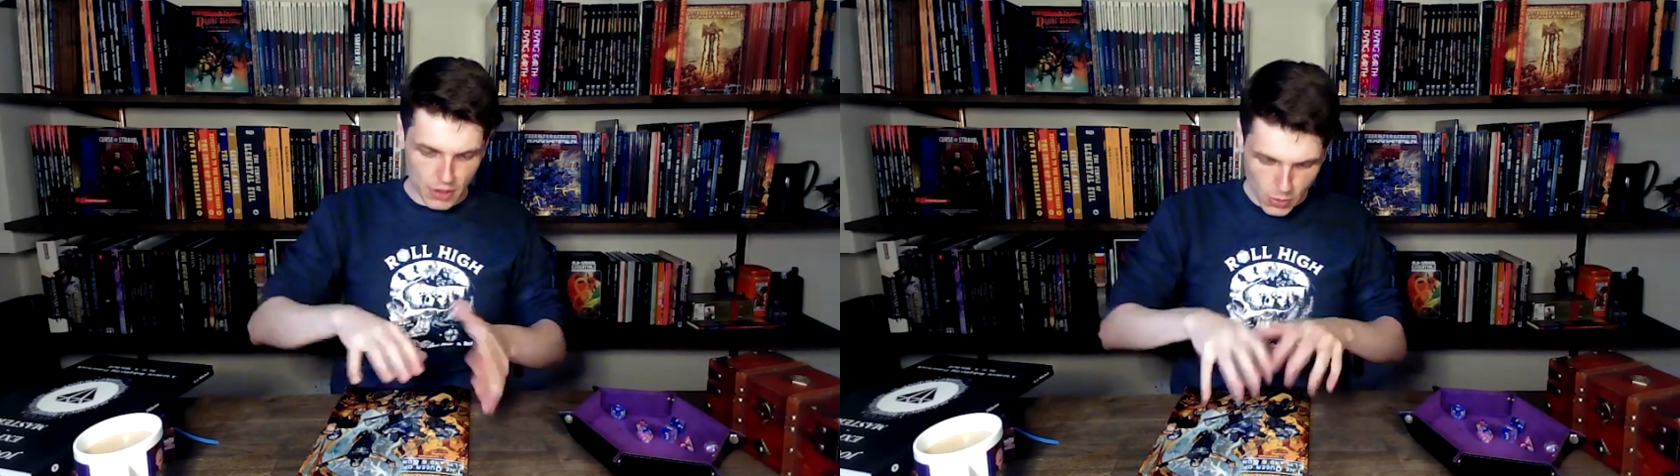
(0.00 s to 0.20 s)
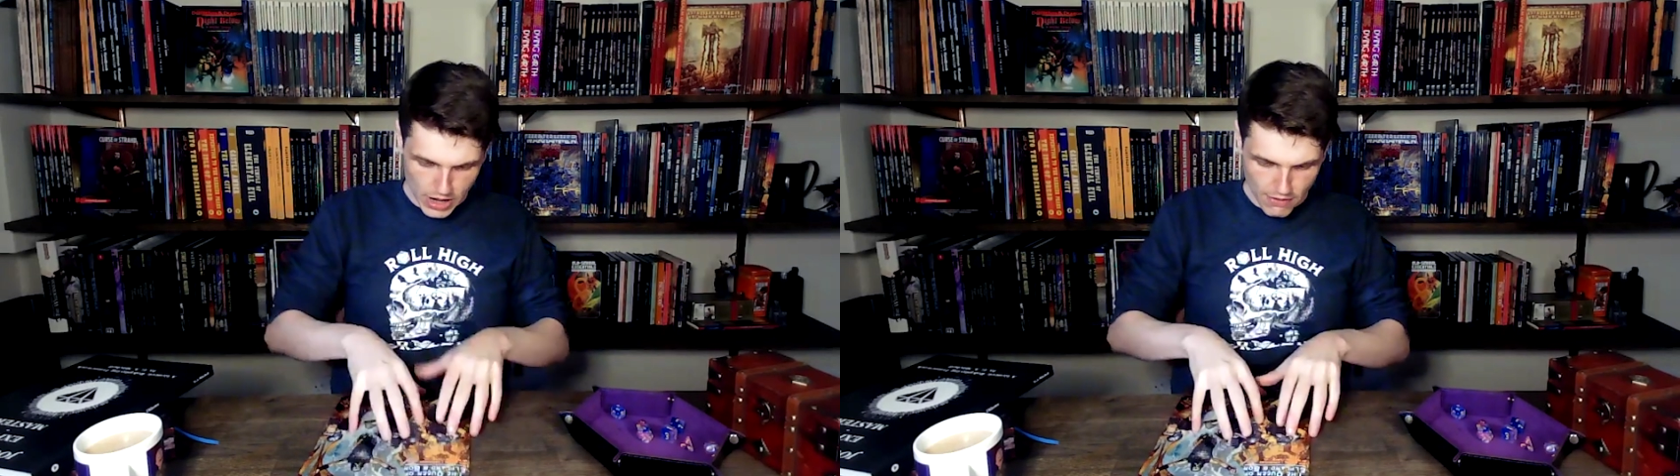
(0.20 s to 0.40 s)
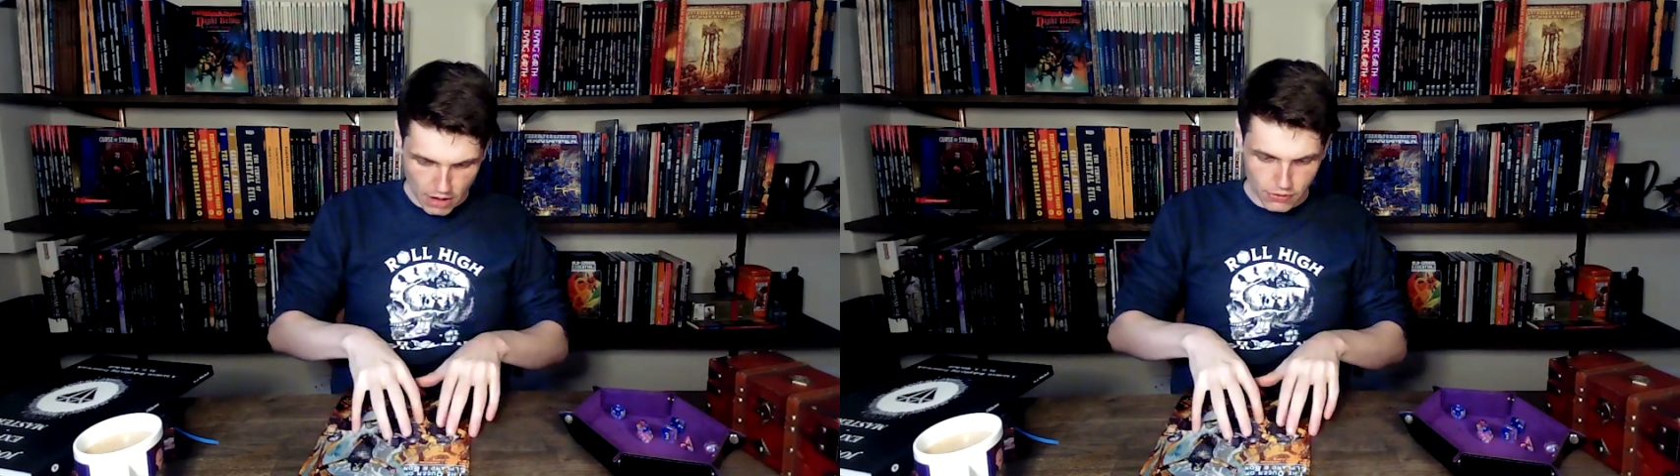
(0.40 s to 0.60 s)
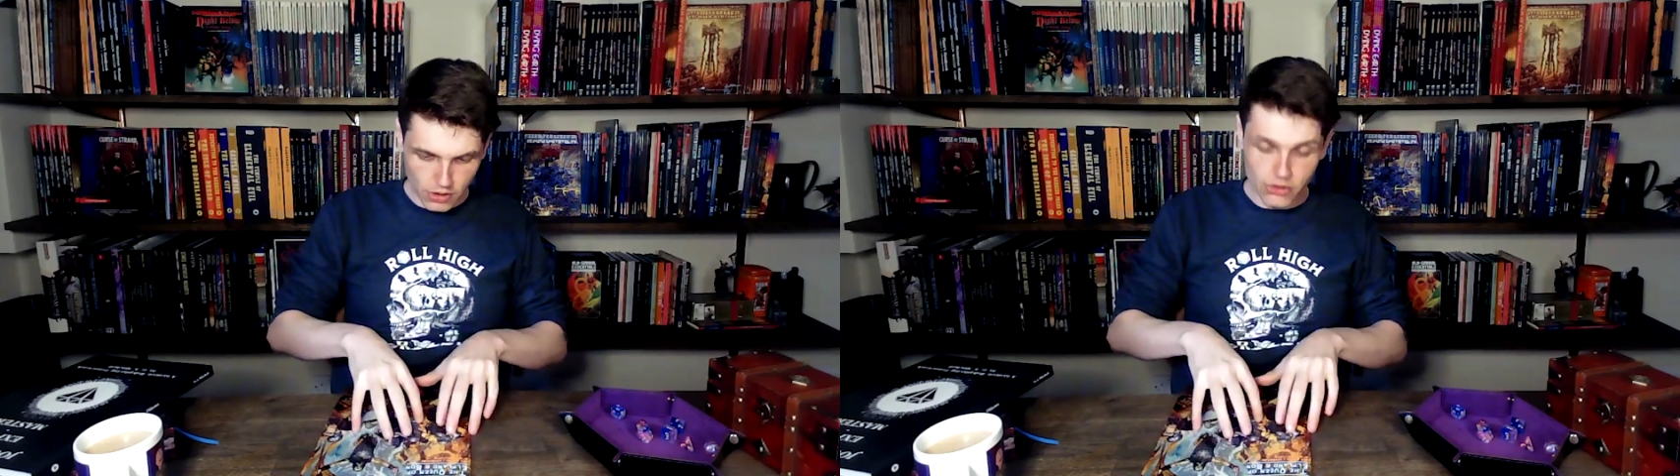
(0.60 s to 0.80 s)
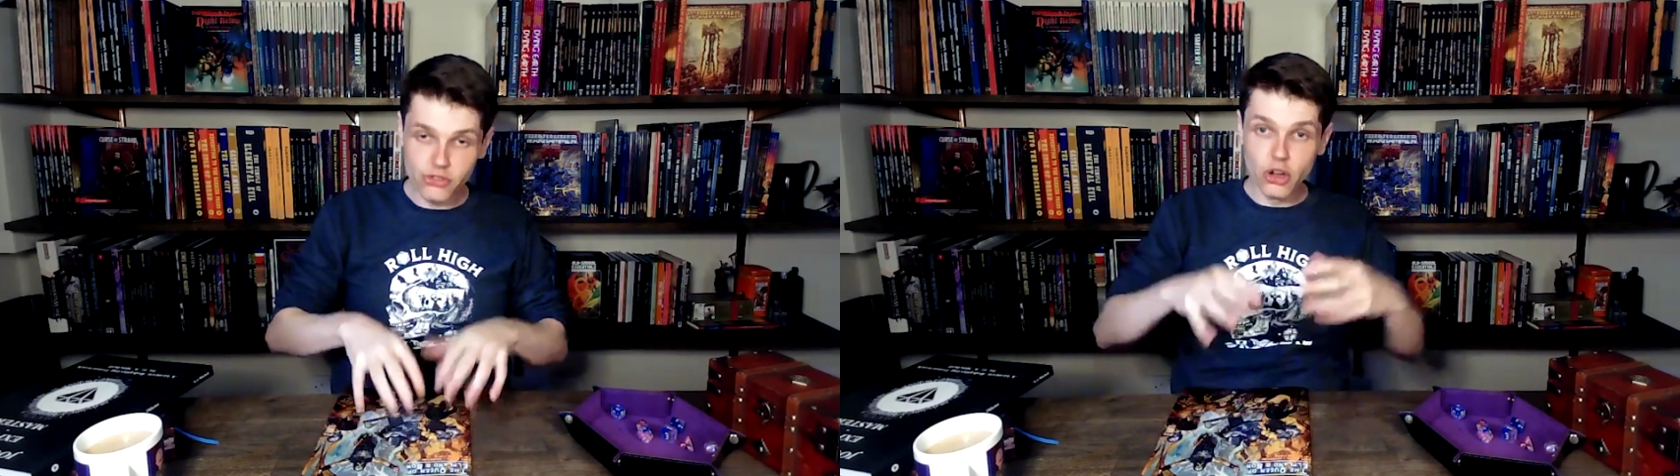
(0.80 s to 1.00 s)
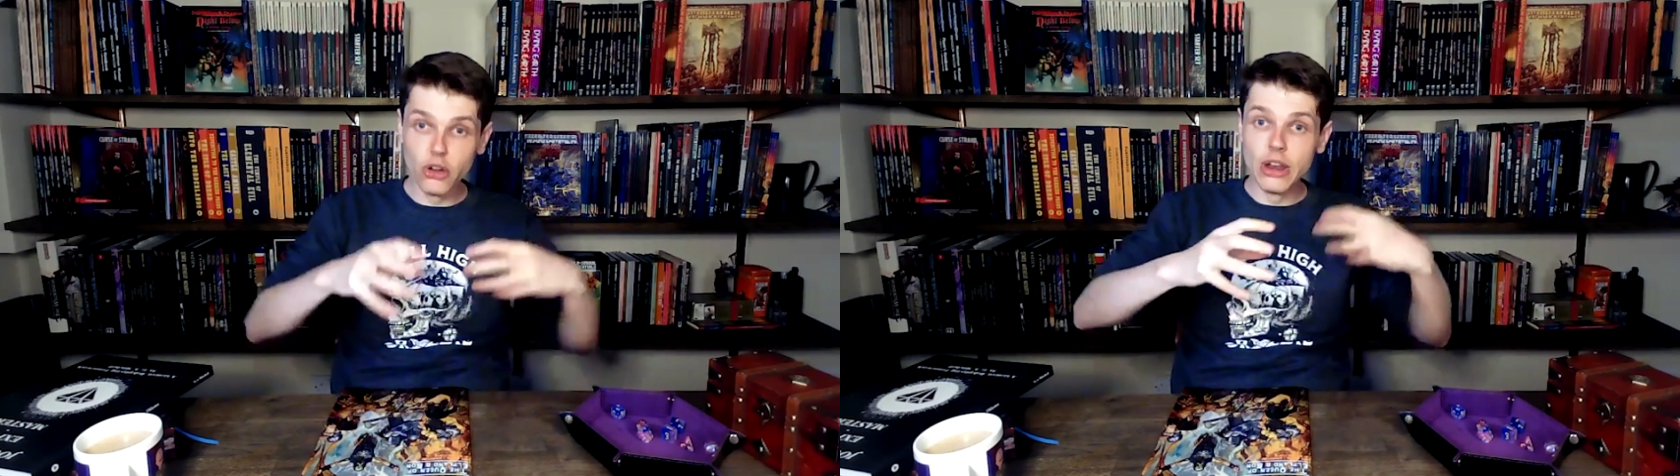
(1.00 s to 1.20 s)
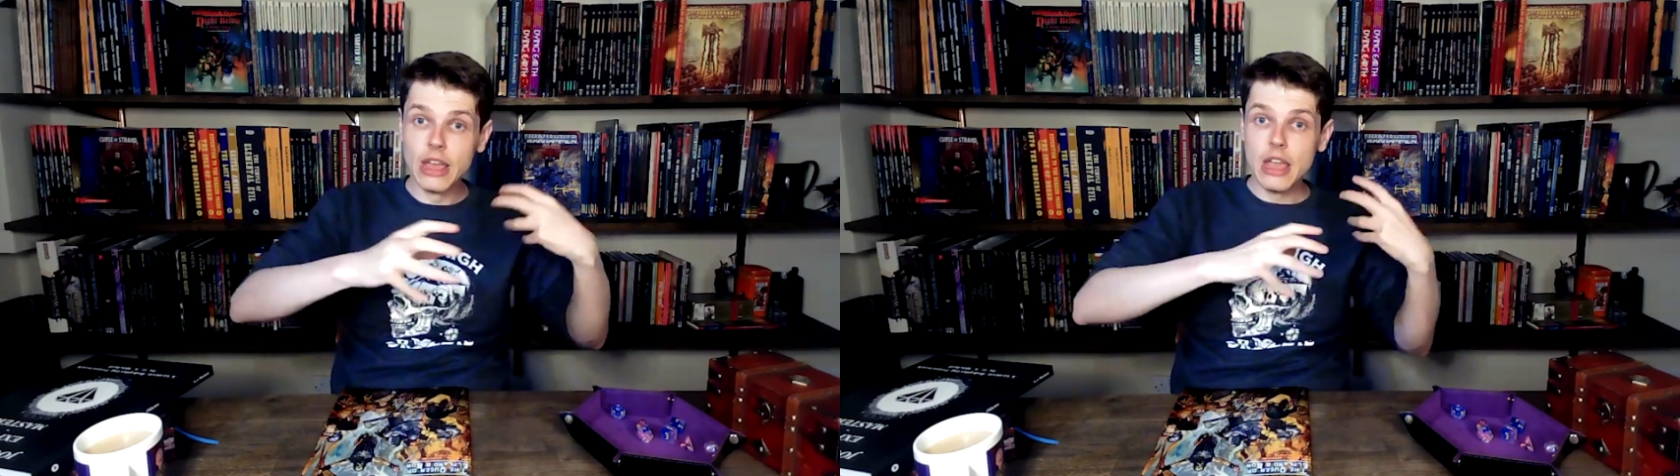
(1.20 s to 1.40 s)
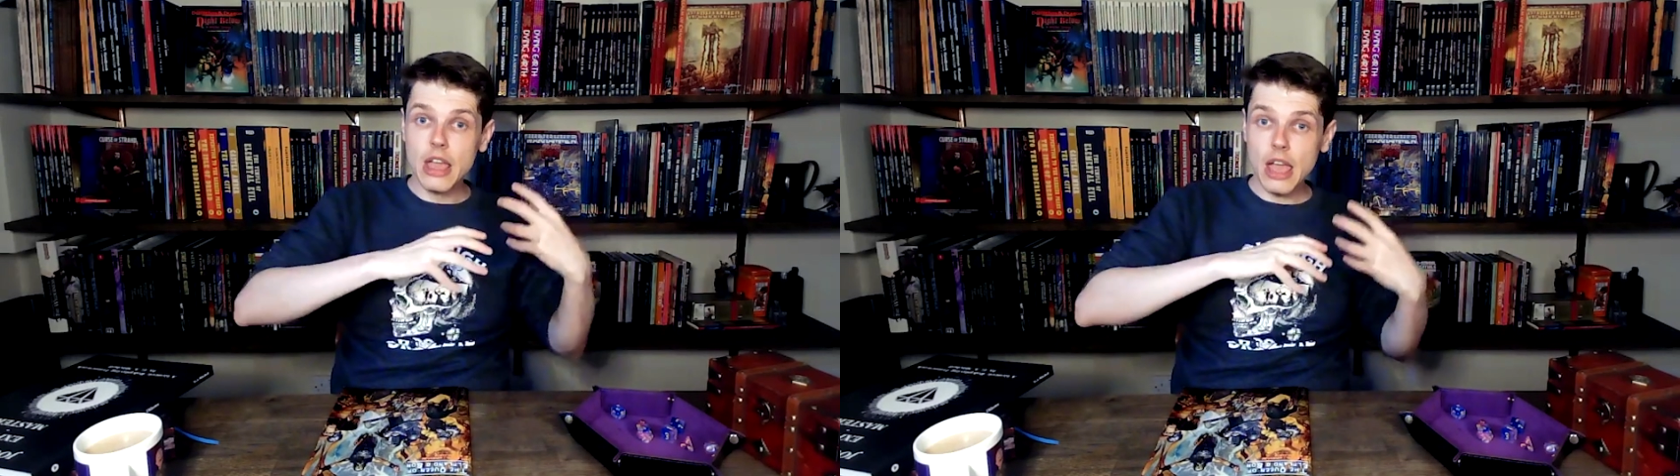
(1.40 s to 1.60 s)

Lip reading: Queen of Elfland's Son,